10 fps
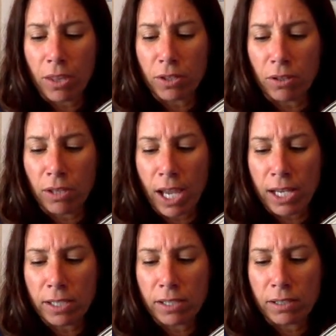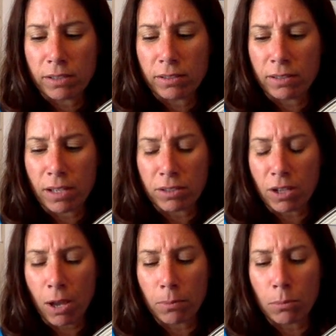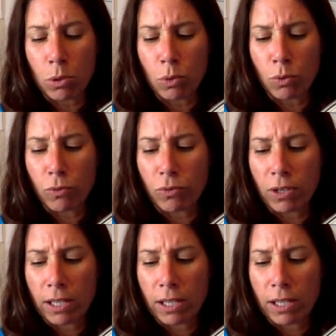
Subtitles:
The light does not move.